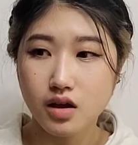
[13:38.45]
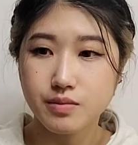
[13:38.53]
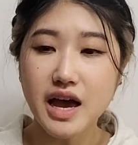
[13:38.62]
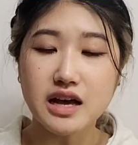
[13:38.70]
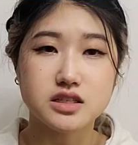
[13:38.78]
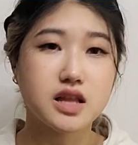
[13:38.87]

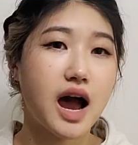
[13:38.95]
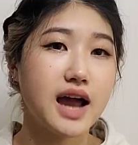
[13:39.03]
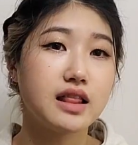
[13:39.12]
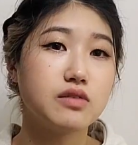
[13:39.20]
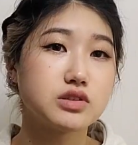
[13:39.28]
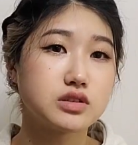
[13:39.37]
Yes, the
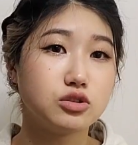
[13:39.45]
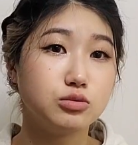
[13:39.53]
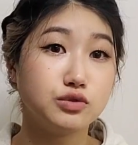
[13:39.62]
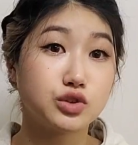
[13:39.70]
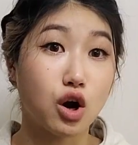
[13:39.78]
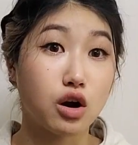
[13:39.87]
high level skill
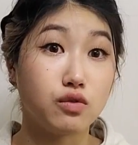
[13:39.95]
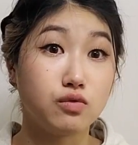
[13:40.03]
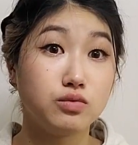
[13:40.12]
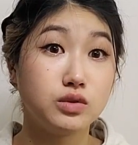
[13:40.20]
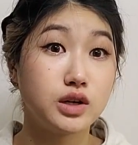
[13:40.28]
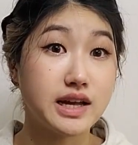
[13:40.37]
moves
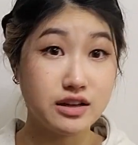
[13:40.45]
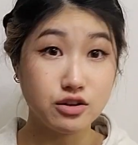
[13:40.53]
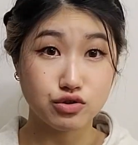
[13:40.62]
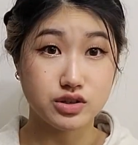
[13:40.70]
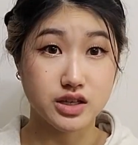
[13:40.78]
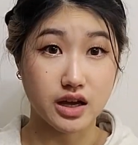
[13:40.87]
are
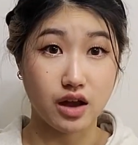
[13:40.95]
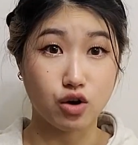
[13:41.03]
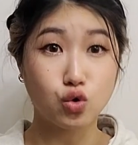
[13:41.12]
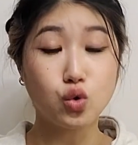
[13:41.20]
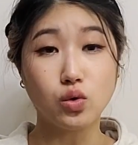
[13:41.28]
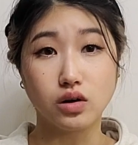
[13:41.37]
interesting and
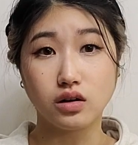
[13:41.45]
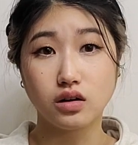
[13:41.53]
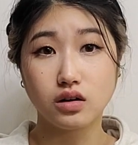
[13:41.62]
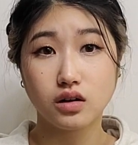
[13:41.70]
cool,